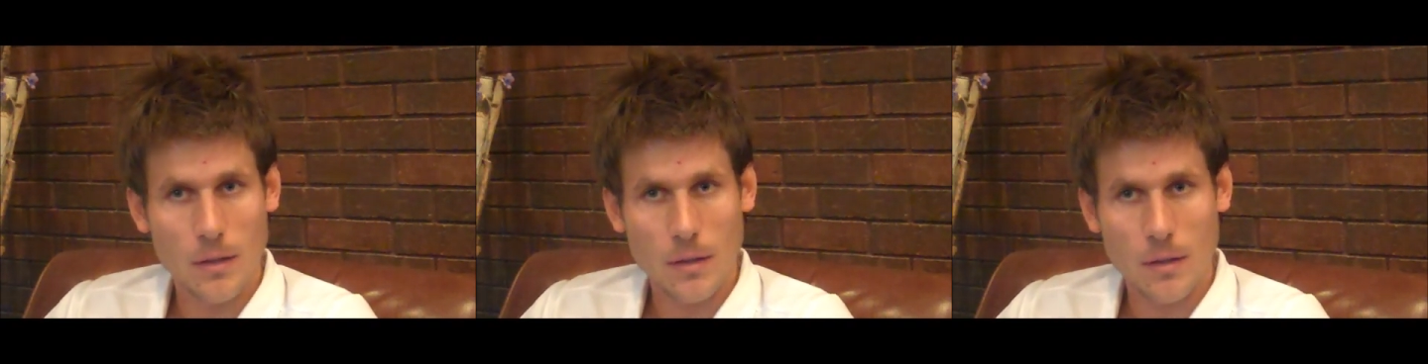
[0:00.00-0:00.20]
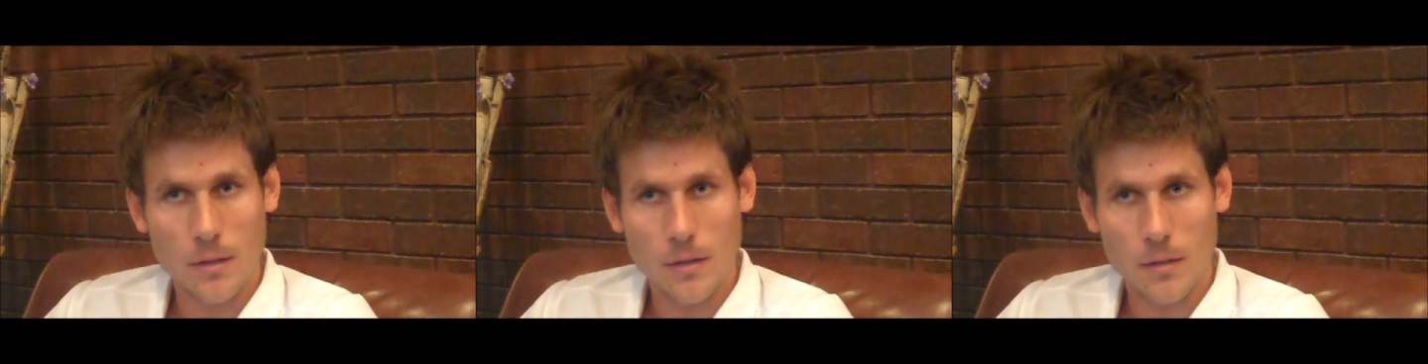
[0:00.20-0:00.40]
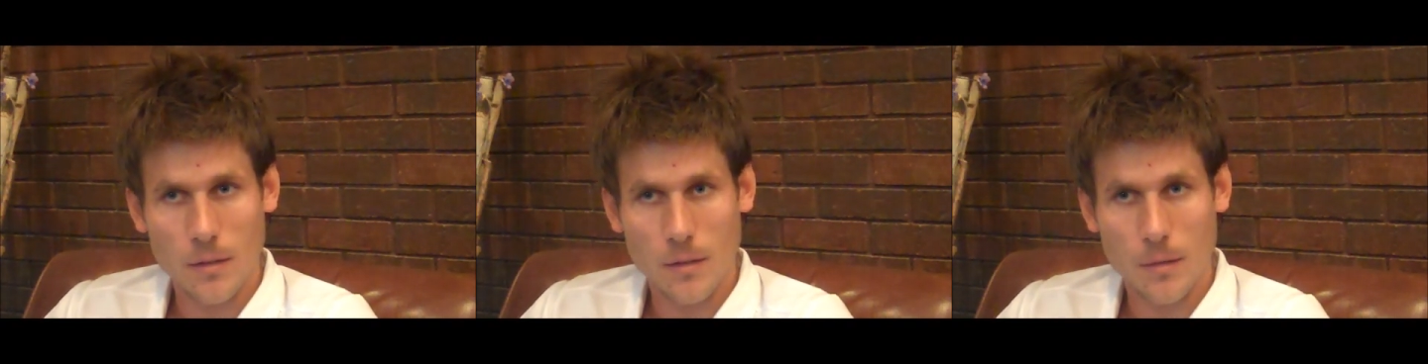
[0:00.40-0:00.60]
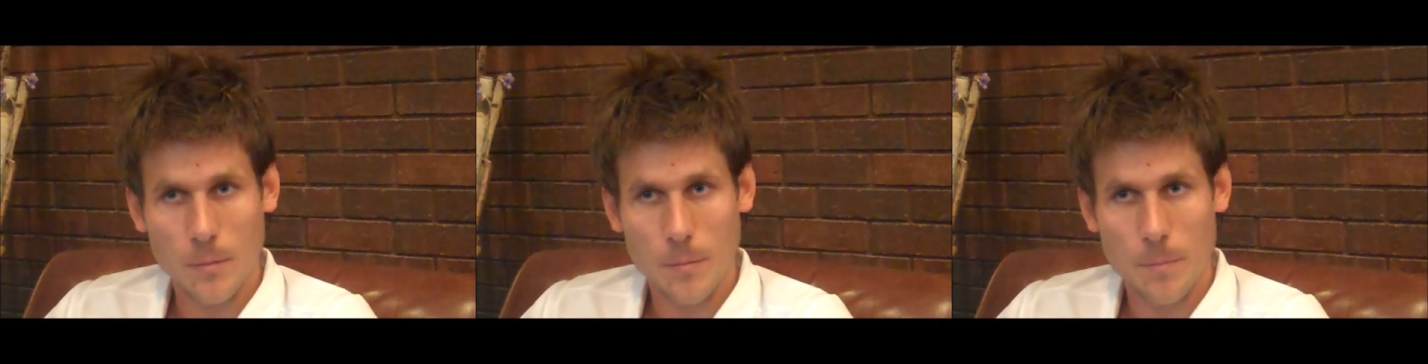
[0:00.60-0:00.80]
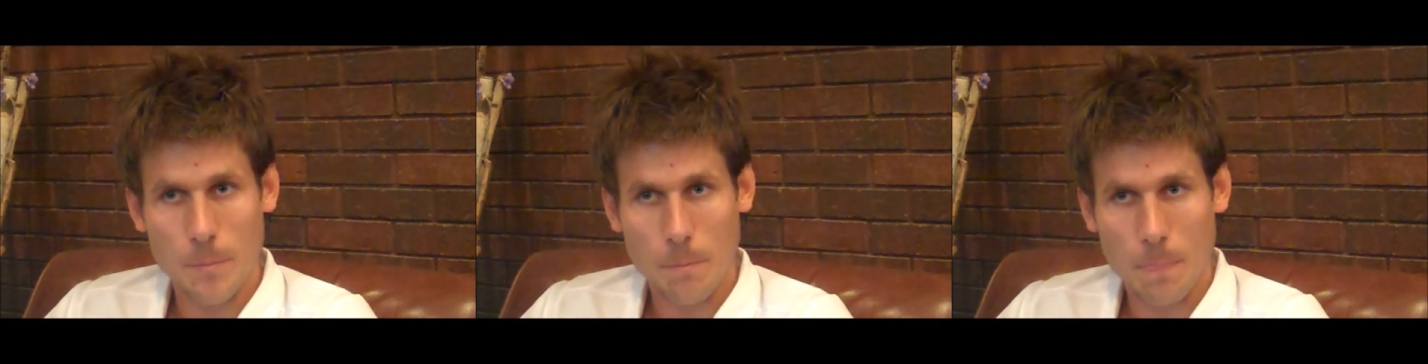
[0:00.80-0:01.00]

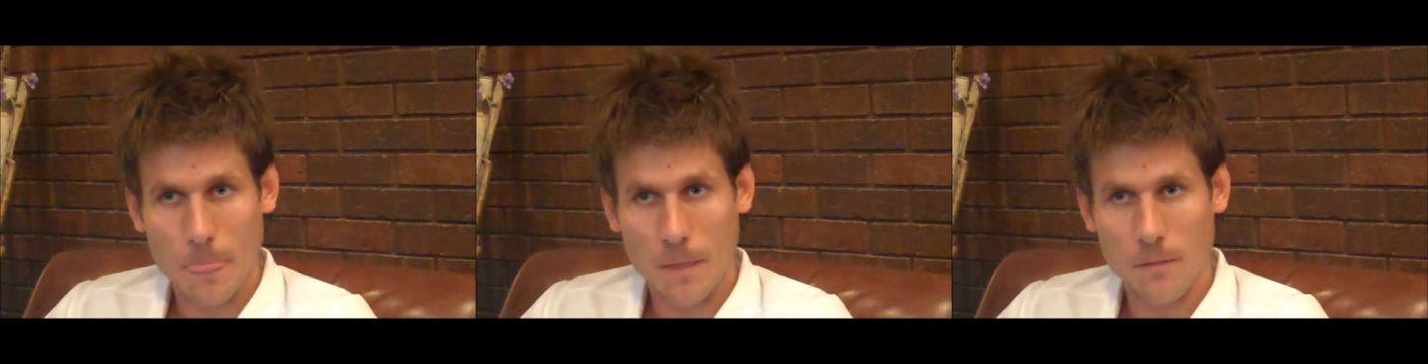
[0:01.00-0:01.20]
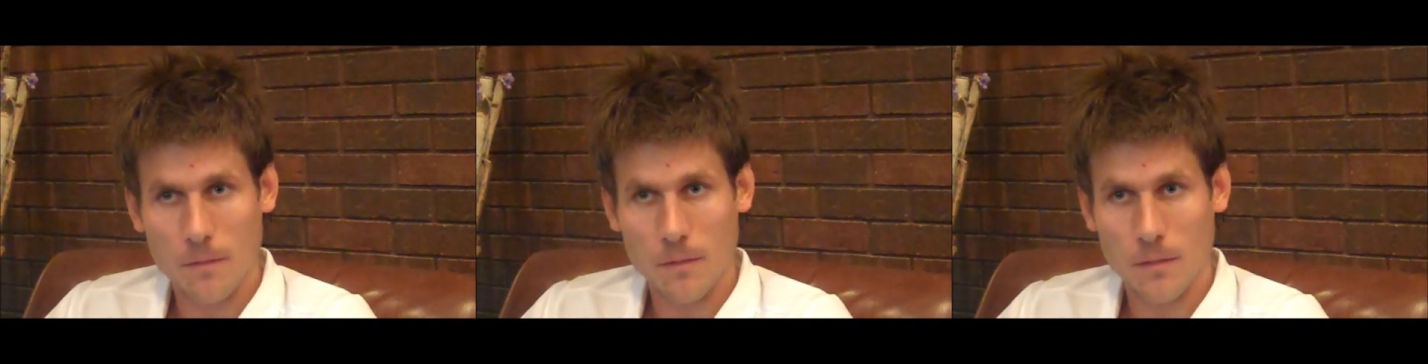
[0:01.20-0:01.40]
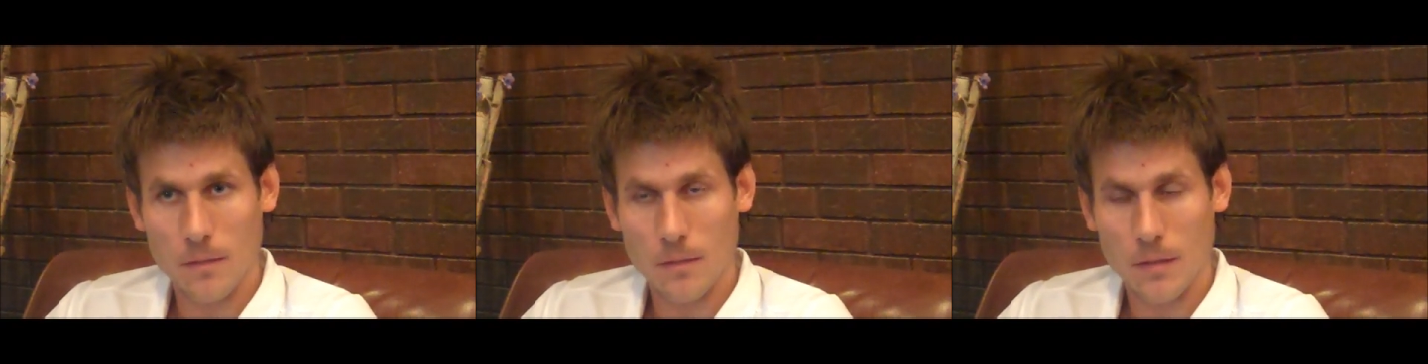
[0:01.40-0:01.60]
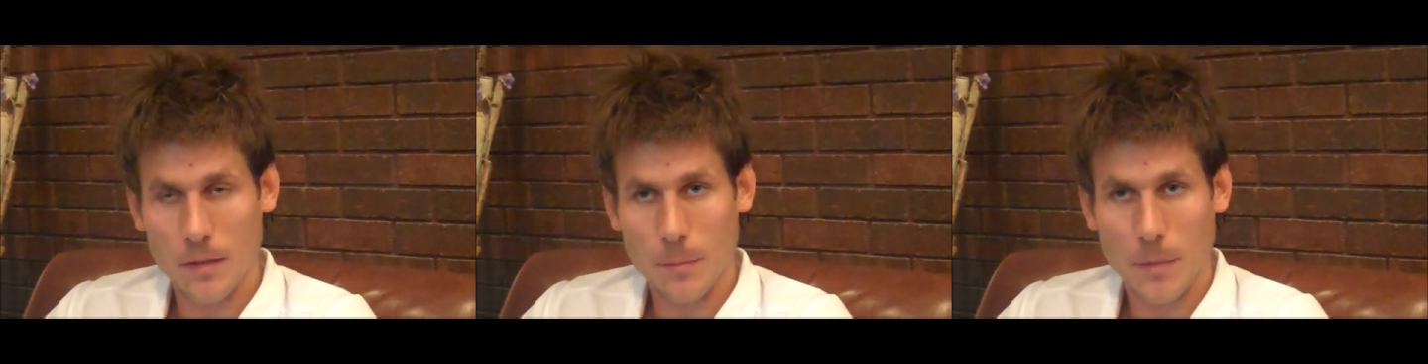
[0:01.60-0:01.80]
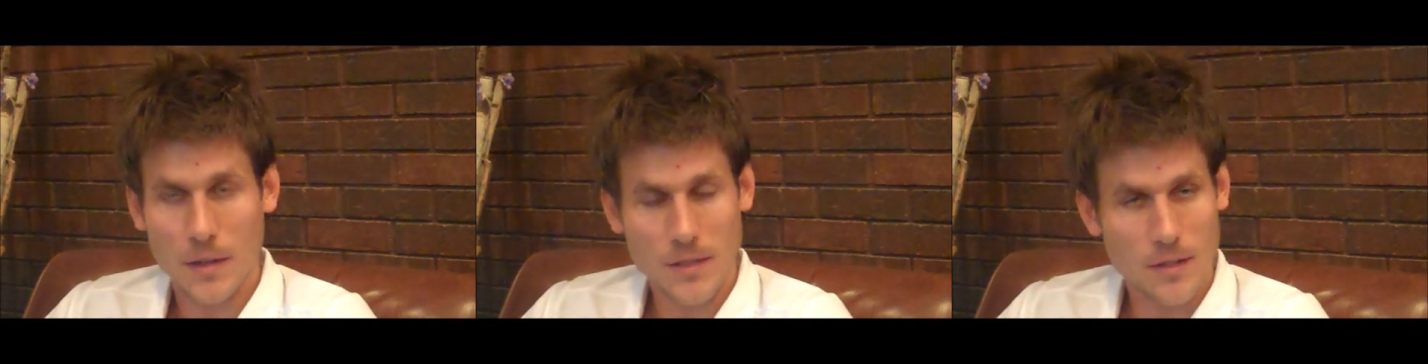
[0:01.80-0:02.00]
Um,
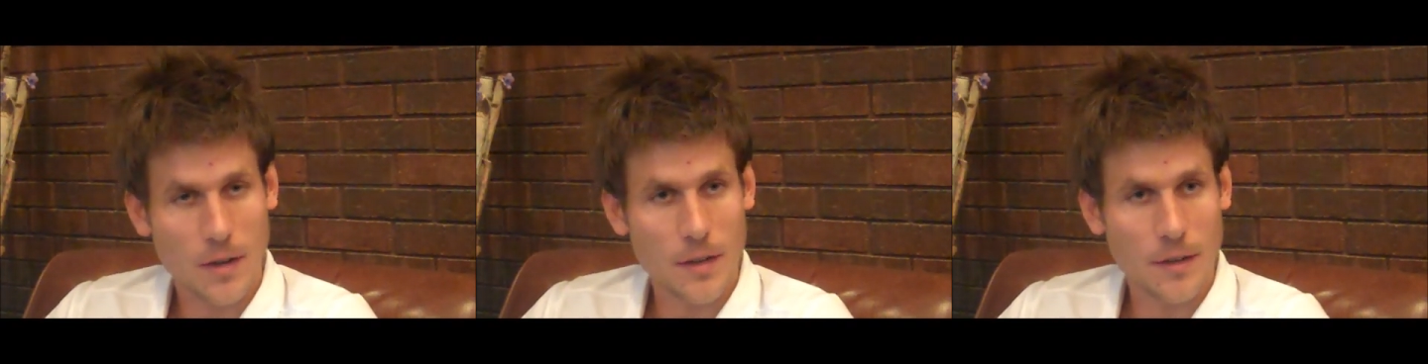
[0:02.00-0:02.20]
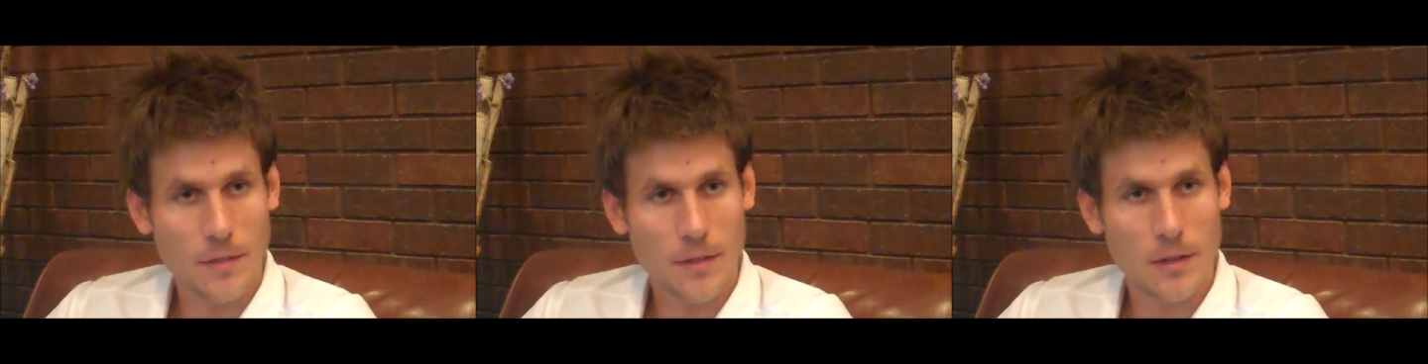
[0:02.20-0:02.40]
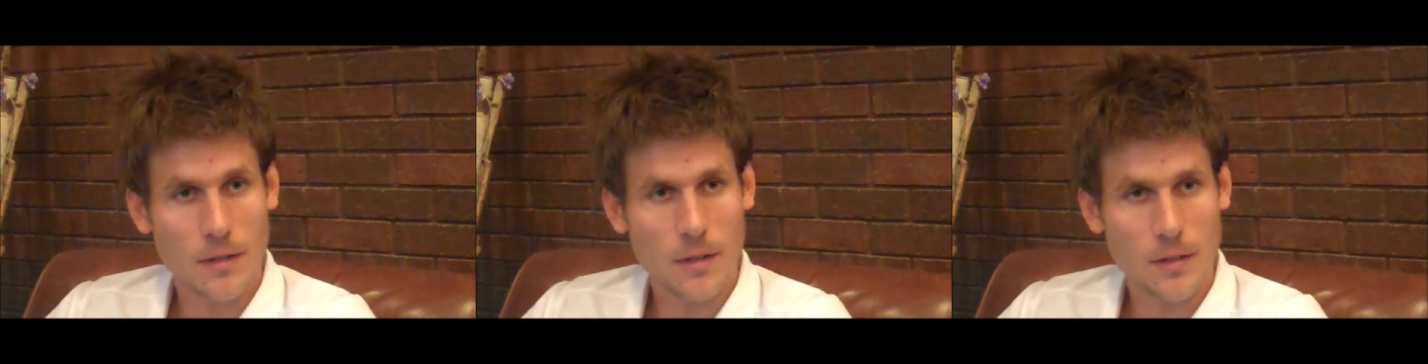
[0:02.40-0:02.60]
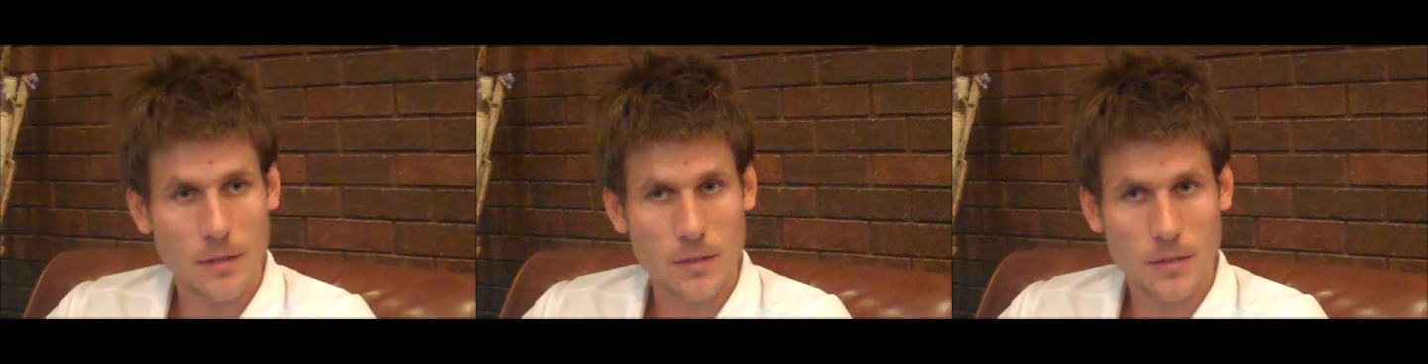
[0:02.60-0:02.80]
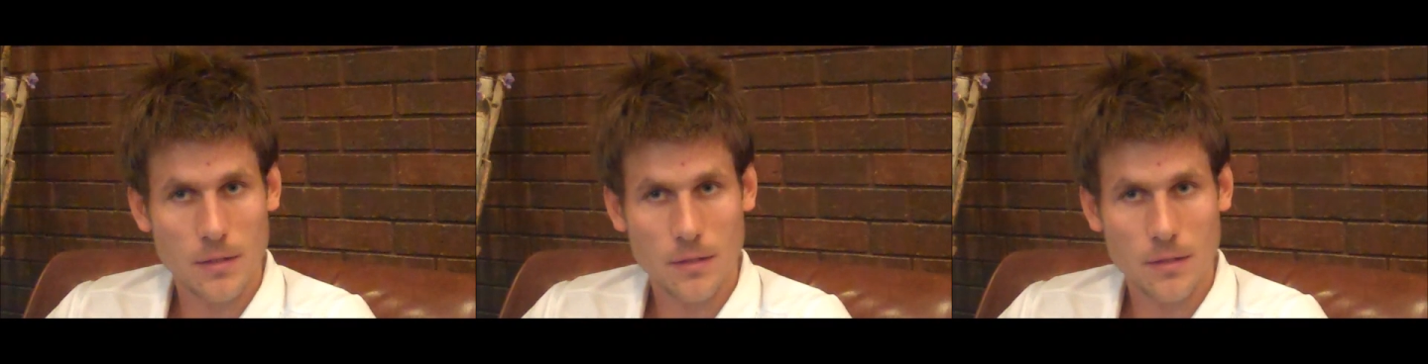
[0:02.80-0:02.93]
my signing there because,